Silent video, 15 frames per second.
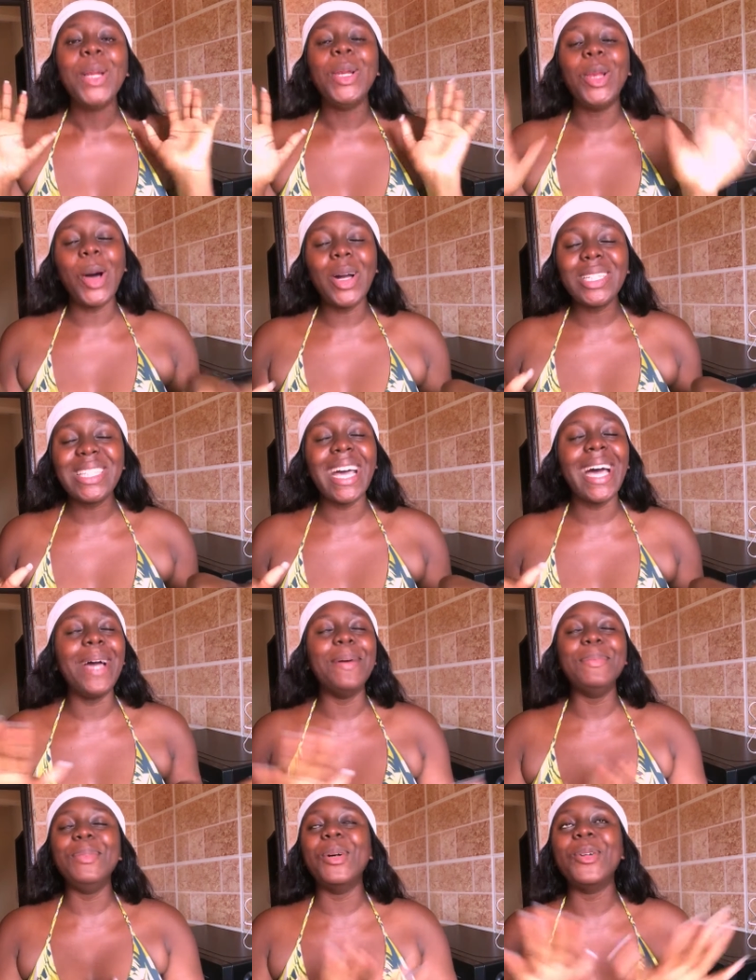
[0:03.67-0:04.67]
Long
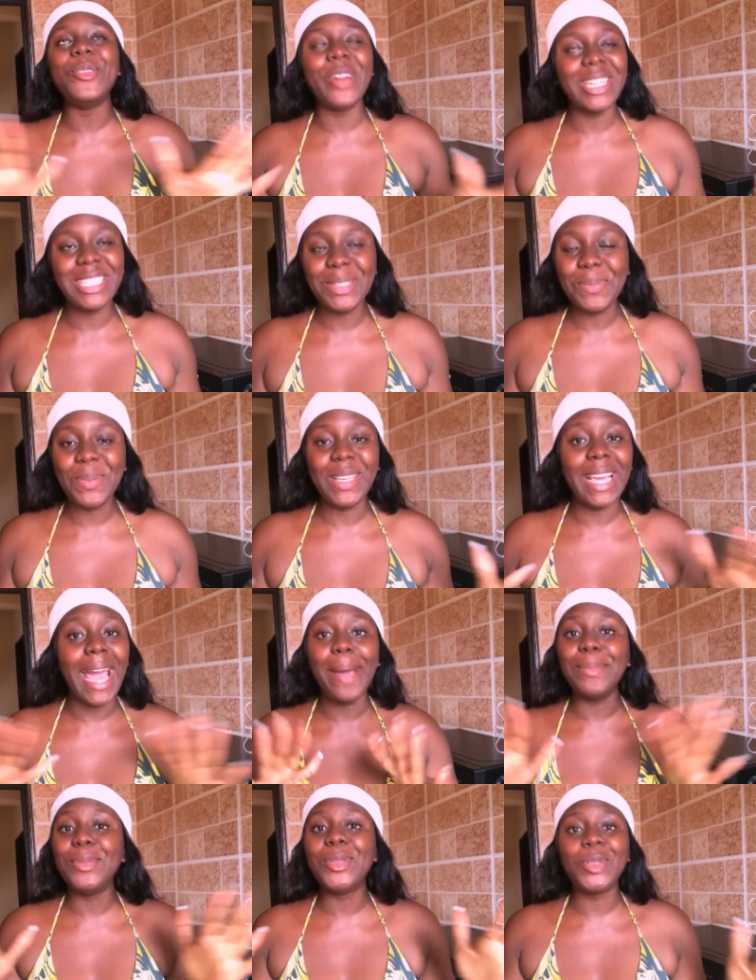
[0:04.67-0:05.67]
time no recipe.
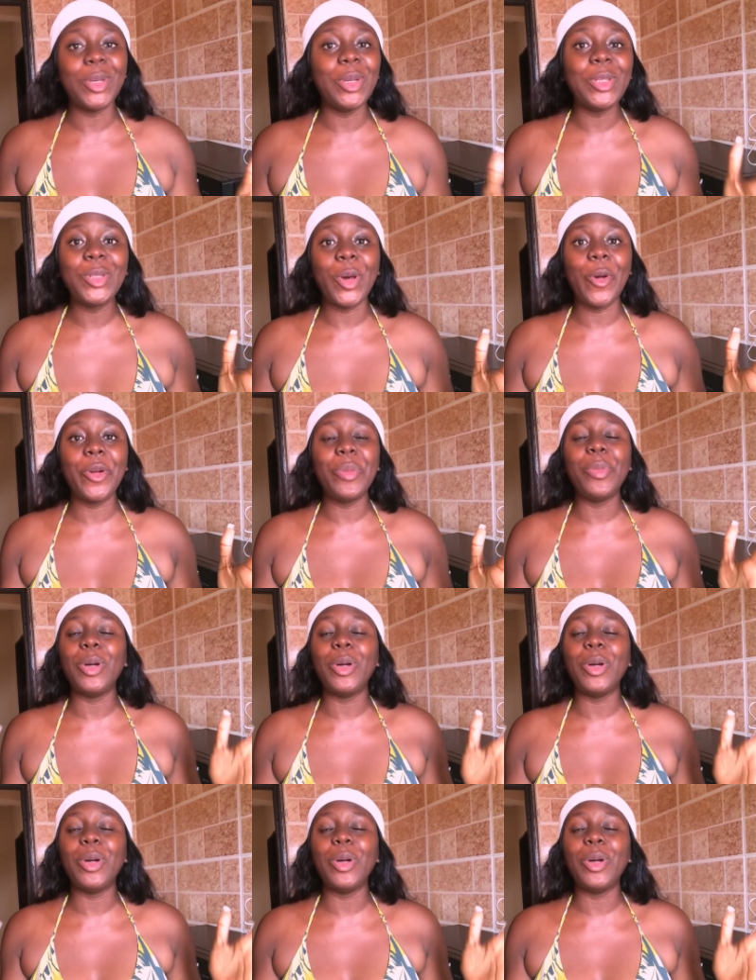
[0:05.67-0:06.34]
I'm so sorry,